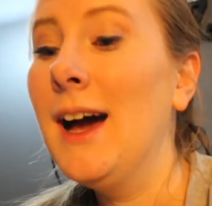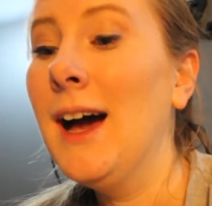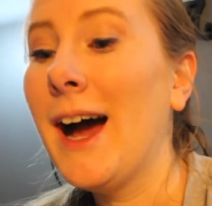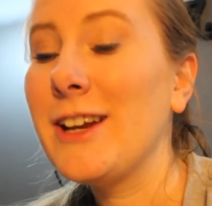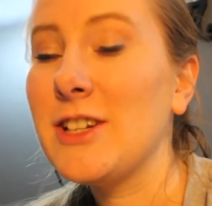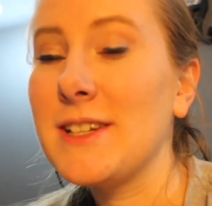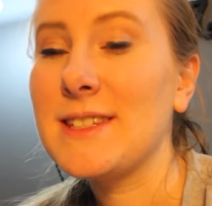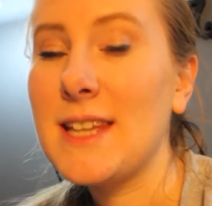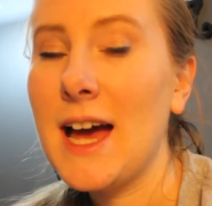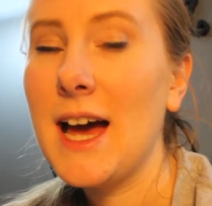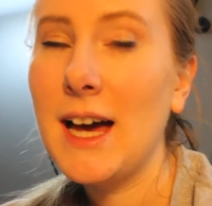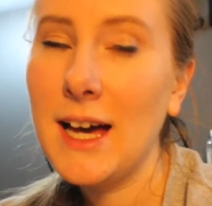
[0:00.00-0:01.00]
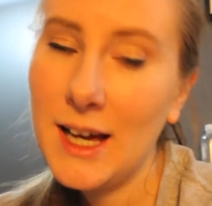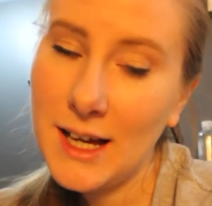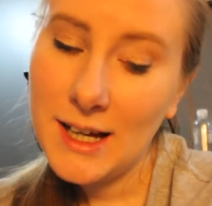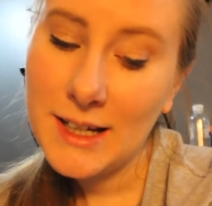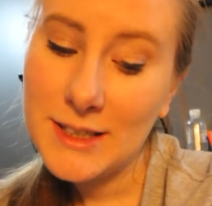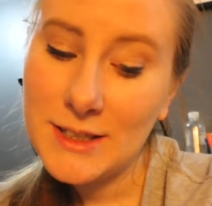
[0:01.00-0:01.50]
I
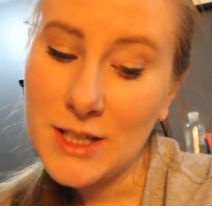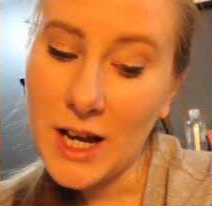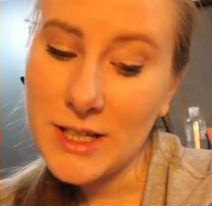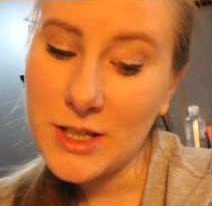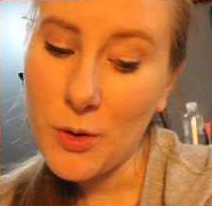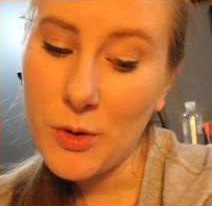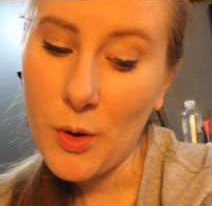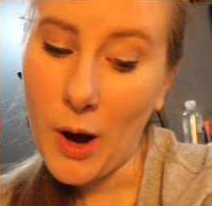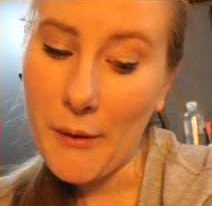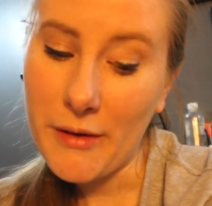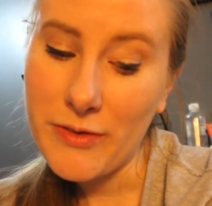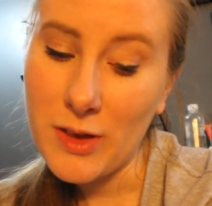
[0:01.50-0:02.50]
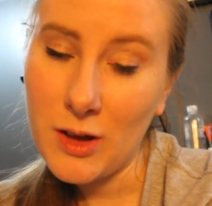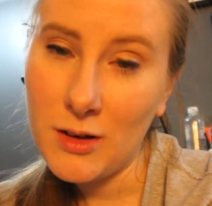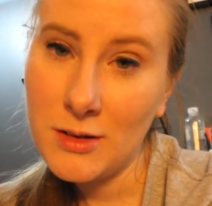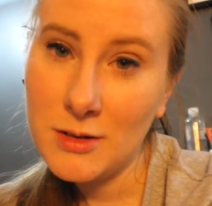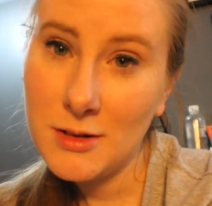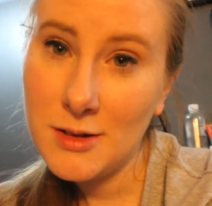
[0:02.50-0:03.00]
don't know how I
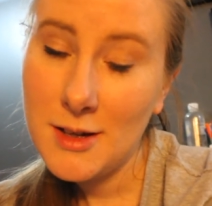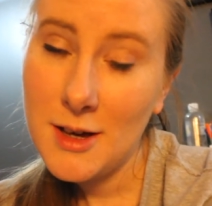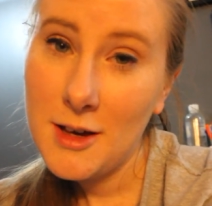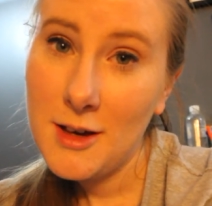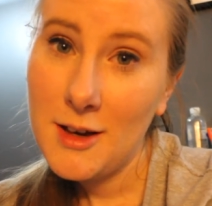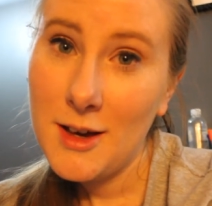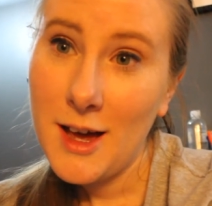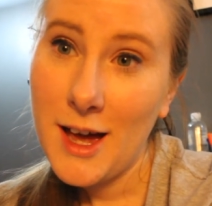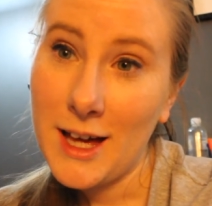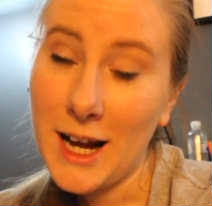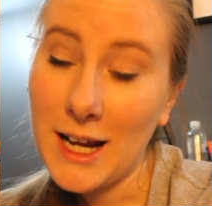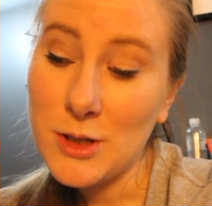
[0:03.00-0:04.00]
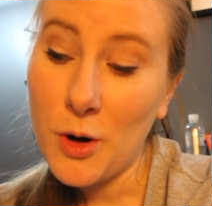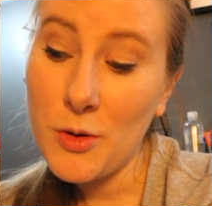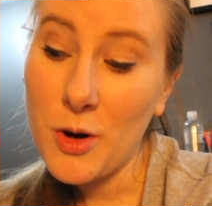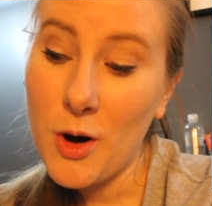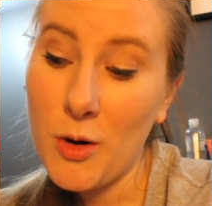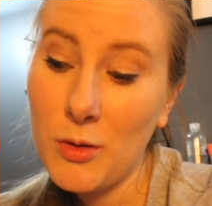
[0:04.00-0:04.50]
feel. and I don't
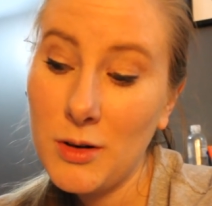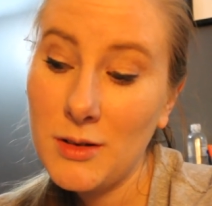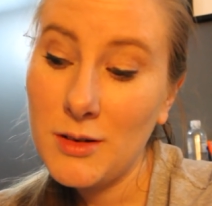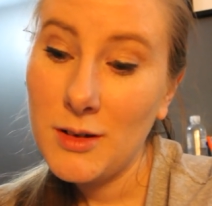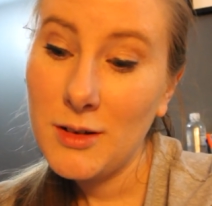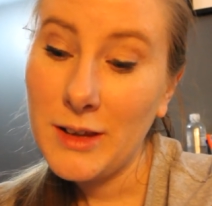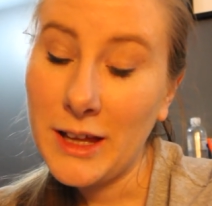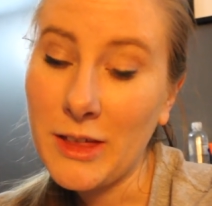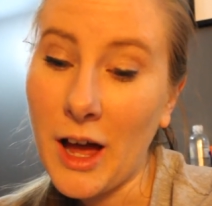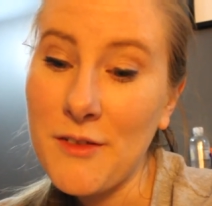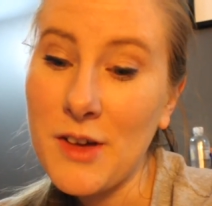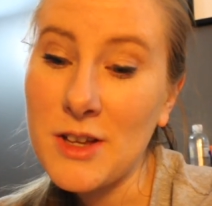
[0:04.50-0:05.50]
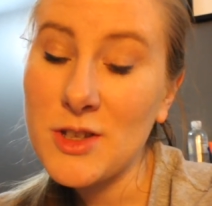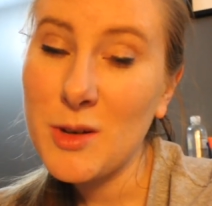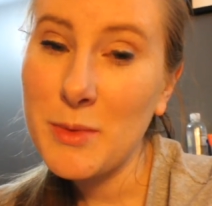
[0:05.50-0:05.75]
know, like, I've got so